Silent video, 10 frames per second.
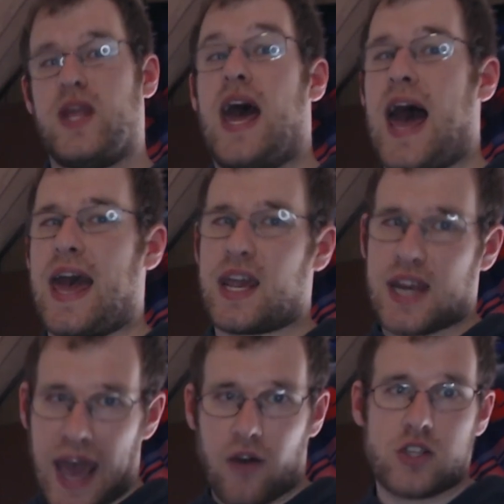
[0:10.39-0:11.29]
I
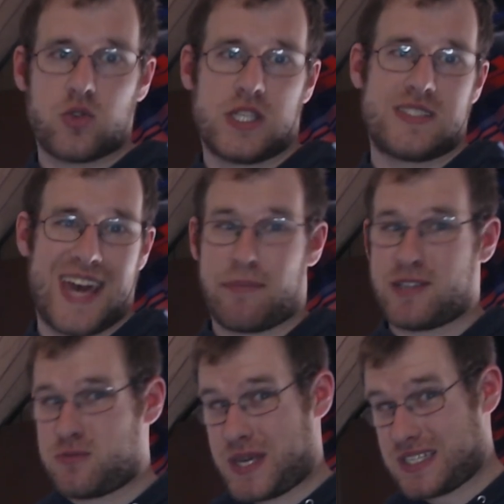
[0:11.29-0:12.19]
acknowledge when this
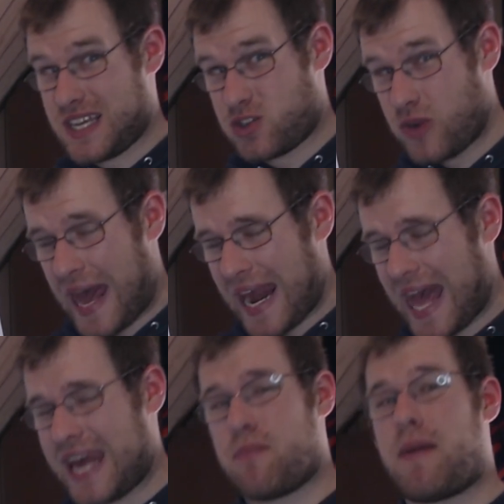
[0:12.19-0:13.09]
happens because I do not
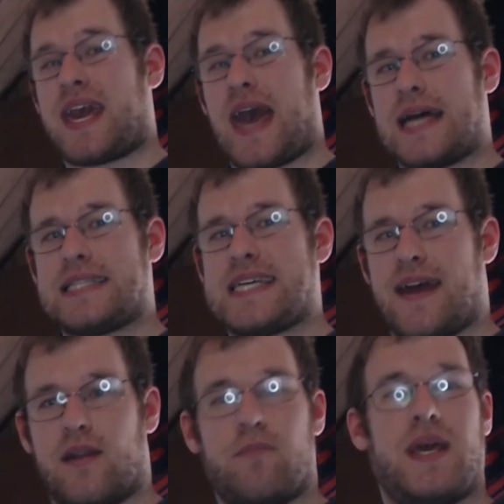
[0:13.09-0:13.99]
edit my
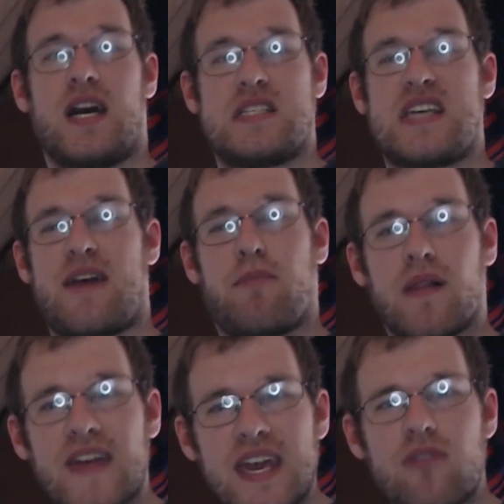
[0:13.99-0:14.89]
content, because I
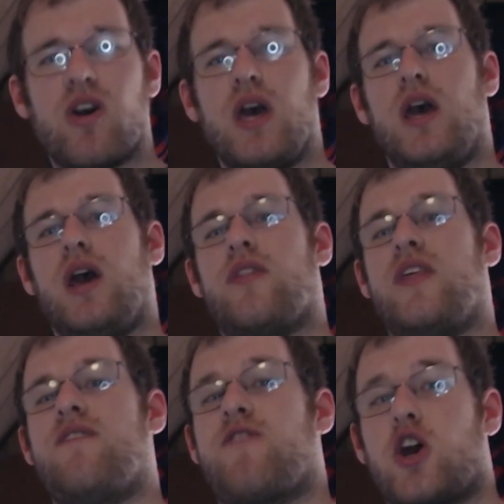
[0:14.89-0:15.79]
believe
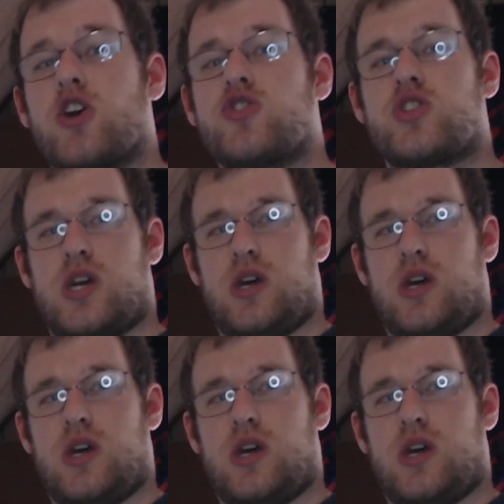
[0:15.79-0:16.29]
the first,